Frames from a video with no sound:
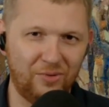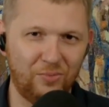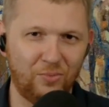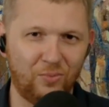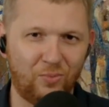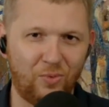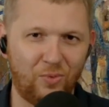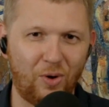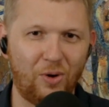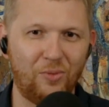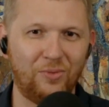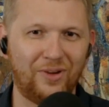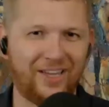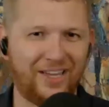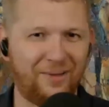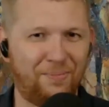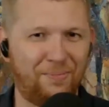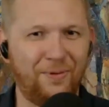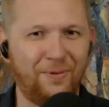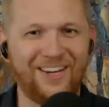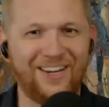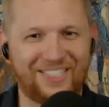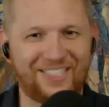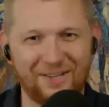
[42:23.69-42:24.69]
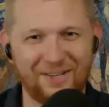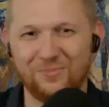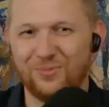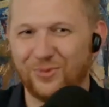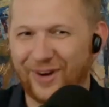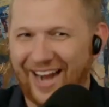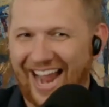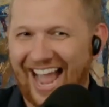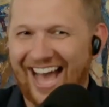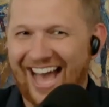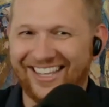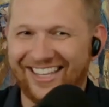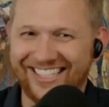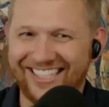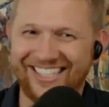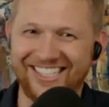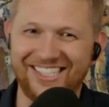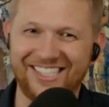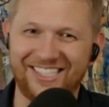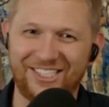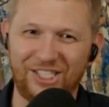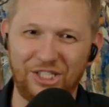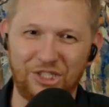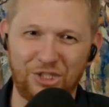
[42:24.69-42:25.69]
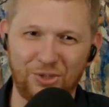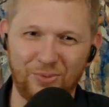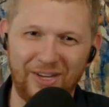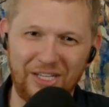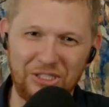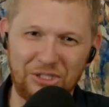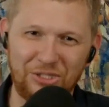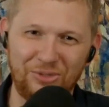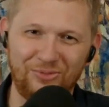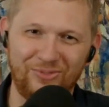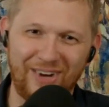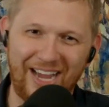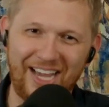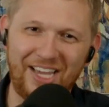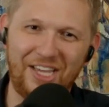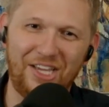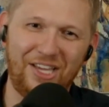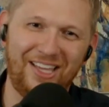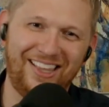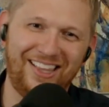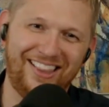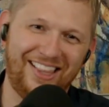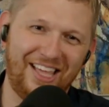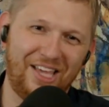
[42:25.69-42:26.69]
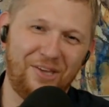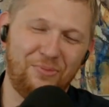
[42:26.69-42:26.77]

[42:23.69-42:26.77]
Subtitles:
and won't bring some reality to the situation, right?